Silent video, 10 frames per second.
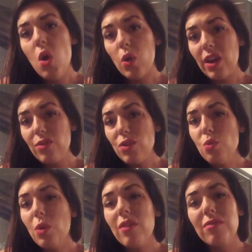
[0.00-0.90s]
or if
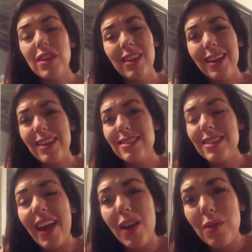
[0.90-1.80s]
you weren't feeling as
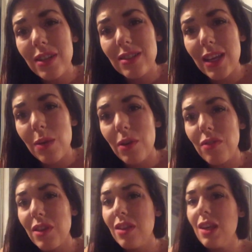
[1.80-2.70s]
down as they were
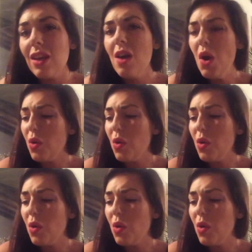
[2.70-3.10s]
feeling,